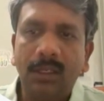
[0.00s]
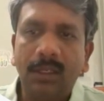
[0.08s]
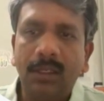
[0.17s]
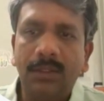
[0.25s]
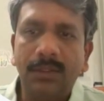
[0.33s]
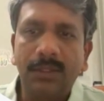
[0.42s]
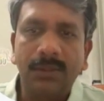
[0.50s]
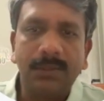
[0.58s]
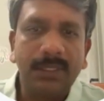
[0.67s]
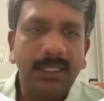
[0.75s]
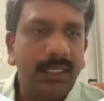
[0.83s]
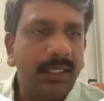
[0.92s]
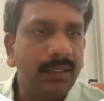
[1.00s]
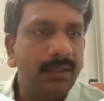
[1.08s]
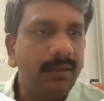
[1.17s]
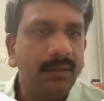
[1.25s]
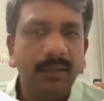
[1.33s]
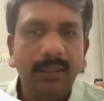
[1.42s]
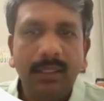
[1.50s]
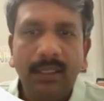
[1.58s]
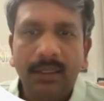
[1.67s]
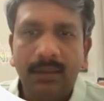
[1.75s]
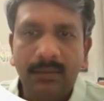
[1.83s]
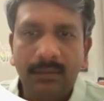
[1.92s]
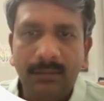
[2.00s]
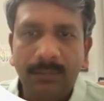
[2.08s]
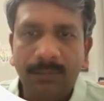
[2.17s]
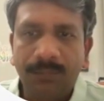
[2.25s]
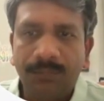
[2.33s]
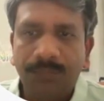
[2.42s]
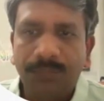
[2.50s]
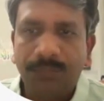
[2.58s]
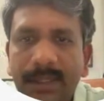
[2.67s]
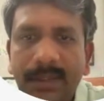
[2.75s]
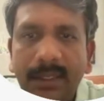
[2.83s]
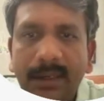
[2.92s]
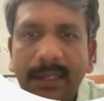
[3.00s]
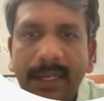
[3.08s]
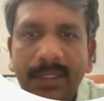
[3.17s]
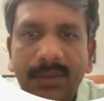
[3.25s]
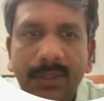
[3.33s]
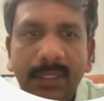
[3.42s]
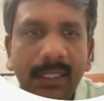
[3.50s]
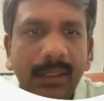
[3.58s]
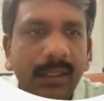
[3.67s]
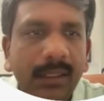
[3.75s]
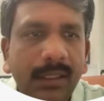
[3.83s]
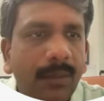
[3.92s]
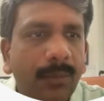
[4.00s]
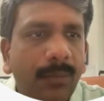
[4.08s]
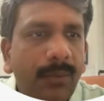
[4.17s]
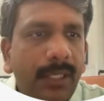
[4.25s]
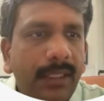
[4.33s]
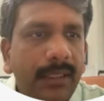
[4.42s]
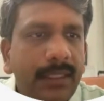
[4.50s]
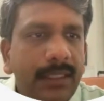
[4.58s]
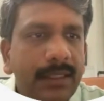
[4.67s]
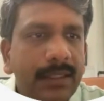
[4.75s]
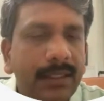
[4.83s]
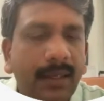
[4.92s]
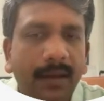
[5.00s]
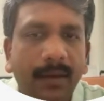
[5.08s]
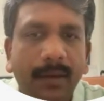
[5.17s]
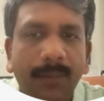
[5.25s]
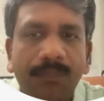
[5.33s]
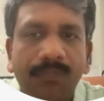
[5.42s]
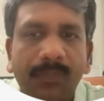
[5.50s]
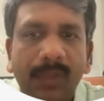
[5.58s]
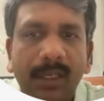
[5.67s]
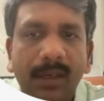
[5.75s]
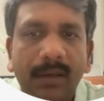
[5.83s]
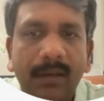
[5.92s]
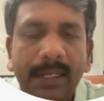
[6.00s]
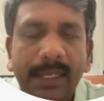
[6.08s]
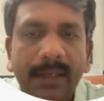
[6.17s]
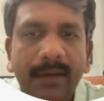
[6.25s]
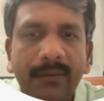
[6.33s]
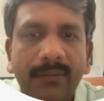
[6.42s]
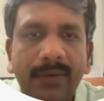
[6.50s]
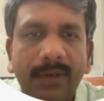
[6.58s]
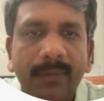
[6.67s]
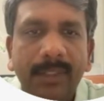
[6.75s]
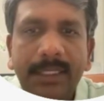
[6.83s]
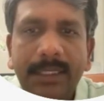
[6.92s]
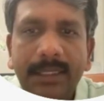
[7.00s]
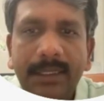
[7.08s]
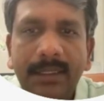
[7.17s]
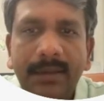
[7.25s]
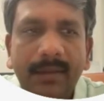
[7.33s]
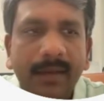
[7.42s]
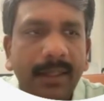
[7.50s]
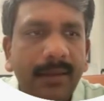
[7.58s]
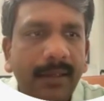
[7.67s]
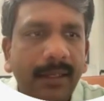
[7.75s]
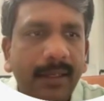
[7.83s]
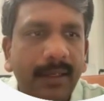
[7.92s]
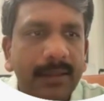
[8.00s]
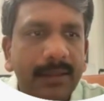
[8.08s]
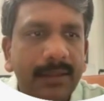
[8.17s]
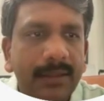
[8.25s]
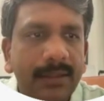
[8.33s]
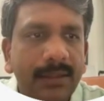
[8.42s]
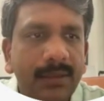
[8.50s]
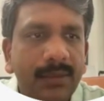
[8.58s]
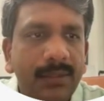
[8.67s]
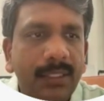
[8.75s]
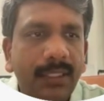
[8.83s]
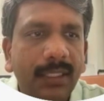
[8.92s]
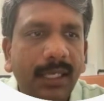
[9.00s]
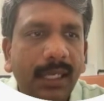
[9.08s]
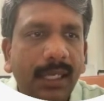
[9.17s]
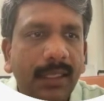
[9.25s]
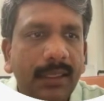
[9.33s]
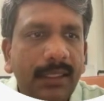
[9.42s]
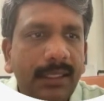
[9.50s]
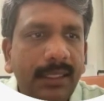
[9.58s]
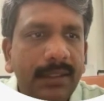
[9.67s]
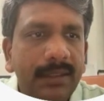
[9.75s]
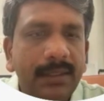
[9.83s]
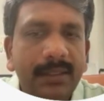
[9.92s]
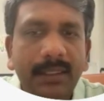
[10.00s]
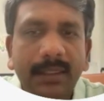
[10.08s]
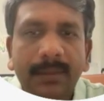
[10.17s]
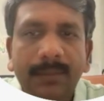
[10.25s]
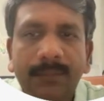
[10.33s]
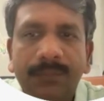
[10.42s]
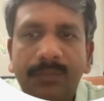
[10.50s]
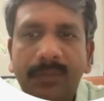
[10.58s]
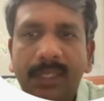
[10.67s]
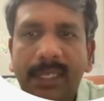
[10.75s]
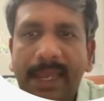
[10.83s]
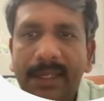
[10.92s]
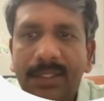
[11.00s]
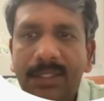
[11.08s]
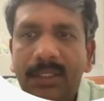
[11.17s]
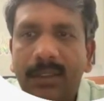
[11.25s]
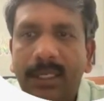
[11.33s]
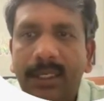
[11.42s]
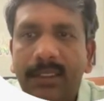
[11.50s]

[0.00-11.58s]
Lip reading: So as you see here, it's not actually pulling these layer from the internet, rather like it is just using the existing cache, right?